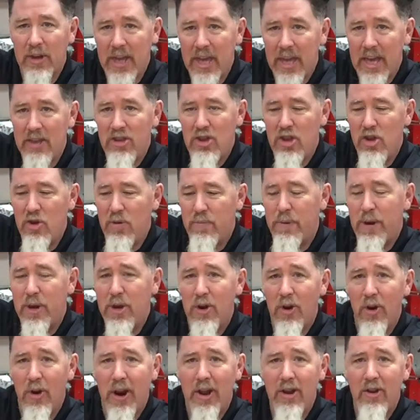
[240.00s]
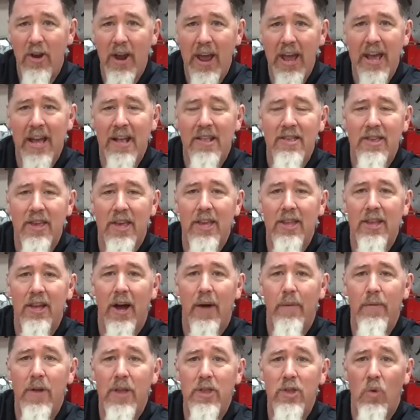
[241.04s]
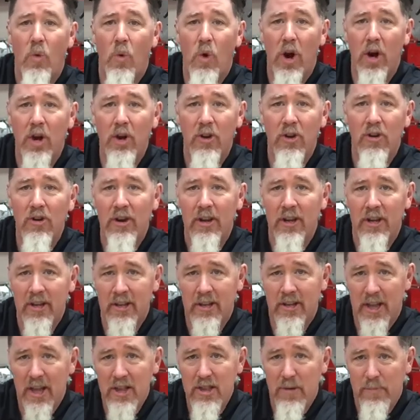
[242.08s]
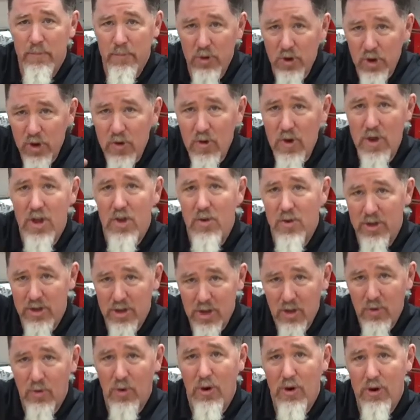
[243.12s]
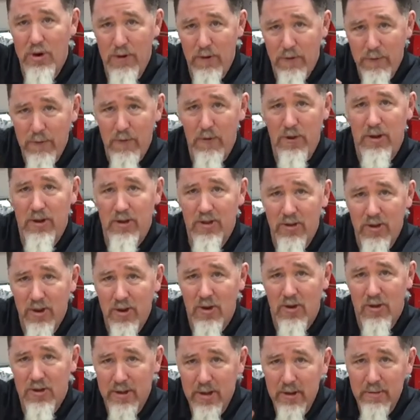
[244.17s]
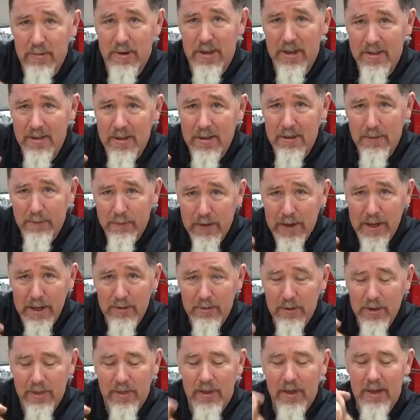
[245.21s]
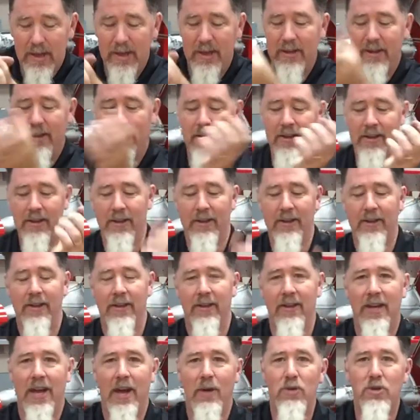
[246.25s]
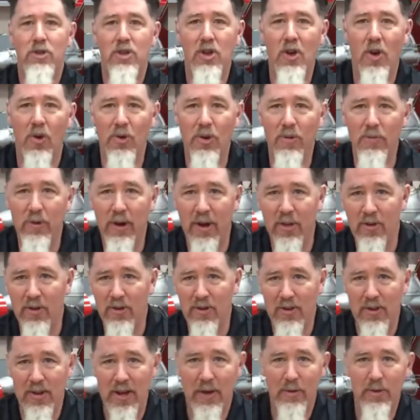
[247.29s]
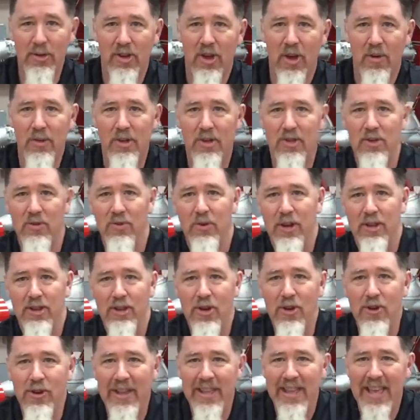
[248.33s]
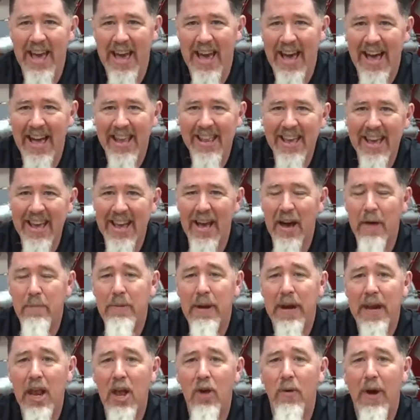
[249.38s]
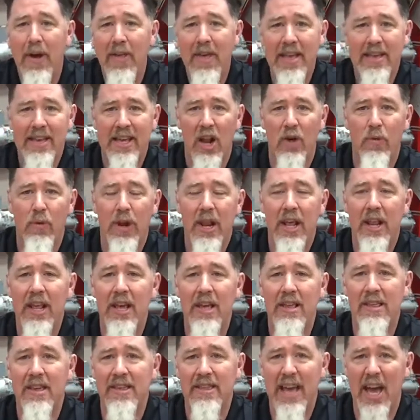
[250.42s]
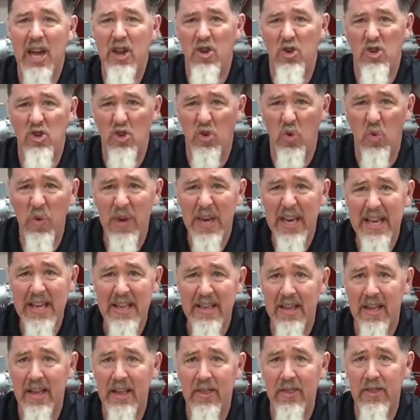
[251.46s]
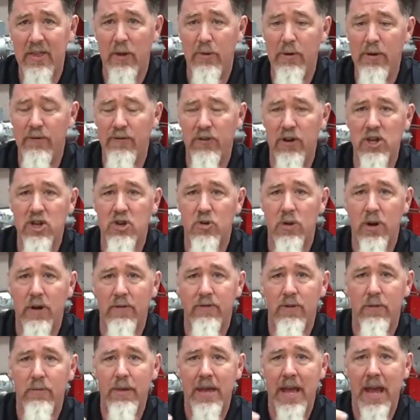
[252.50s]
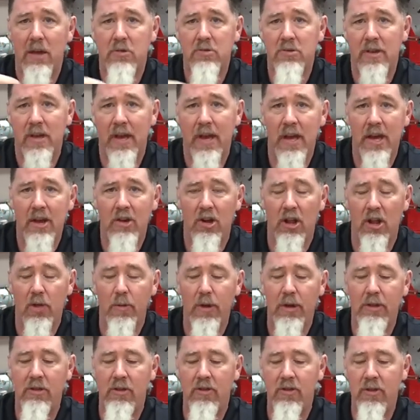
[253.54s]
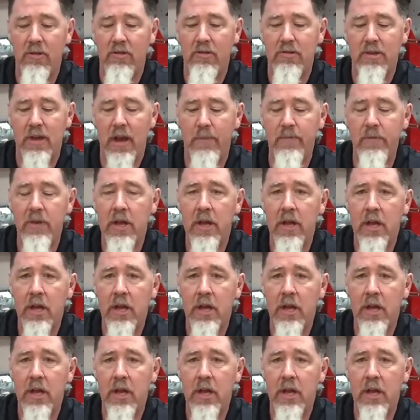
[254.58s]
a kid and you put your hands in the water, in the poo, and you would squirt your friends or your siblings in the face with that. I was the older brother, so I was always the one doing that. But anyway, that's kind of what it is that you're squeezing the refrigerant from the outside all the way to the inside.